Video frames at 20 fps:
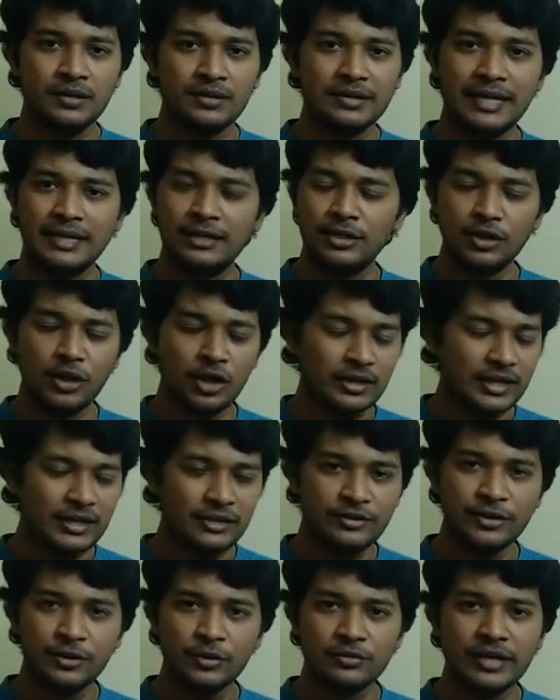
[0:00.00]
They did not
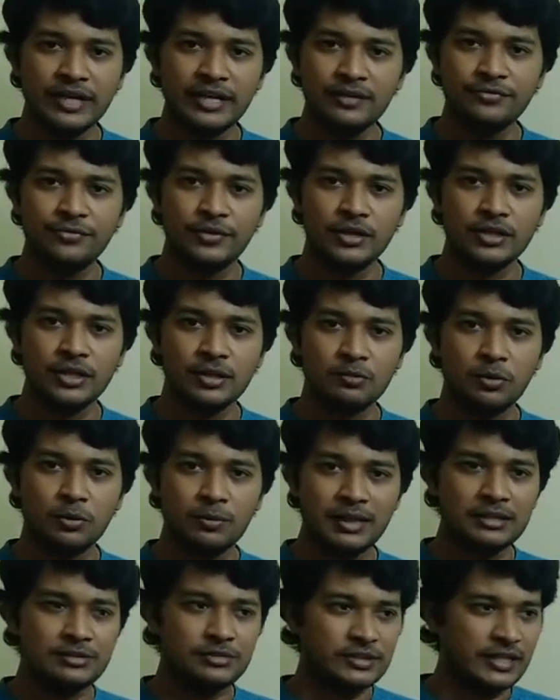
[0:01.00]
introduce any further
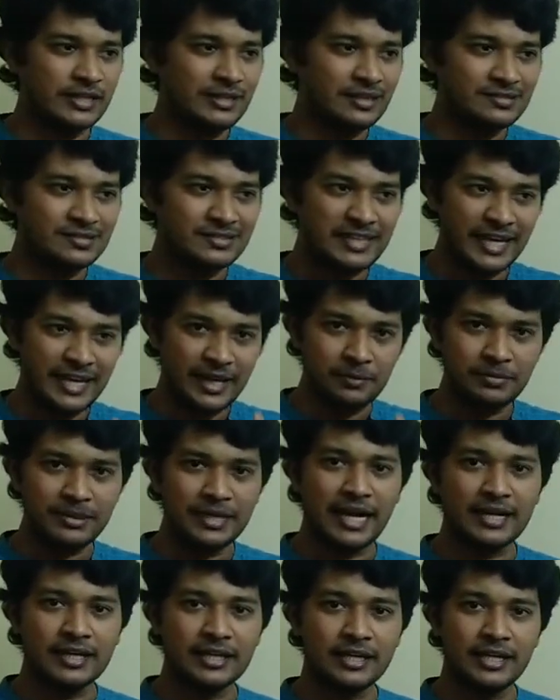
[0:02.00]
mobiles in the same
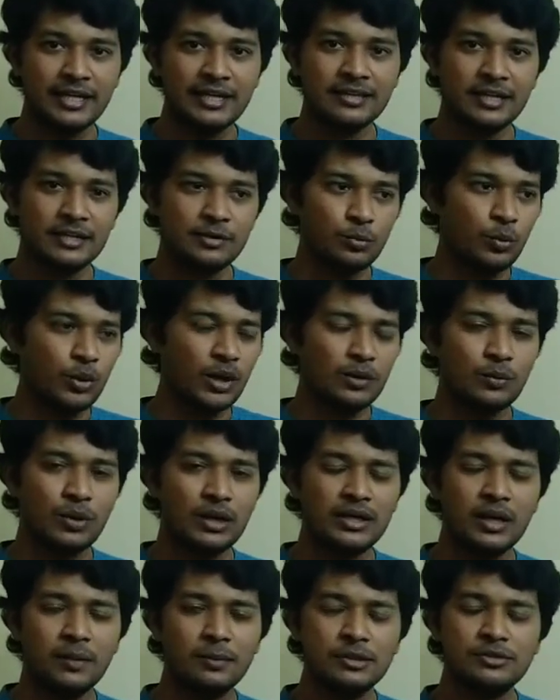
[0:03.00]
category, in that
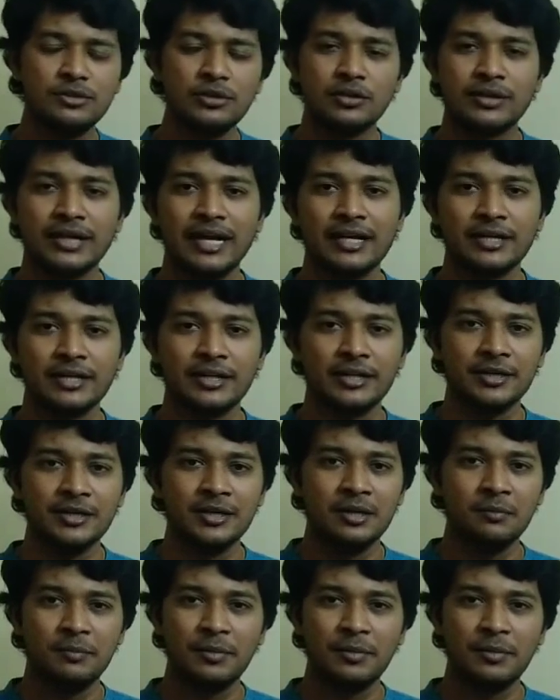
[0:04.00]
1100 category,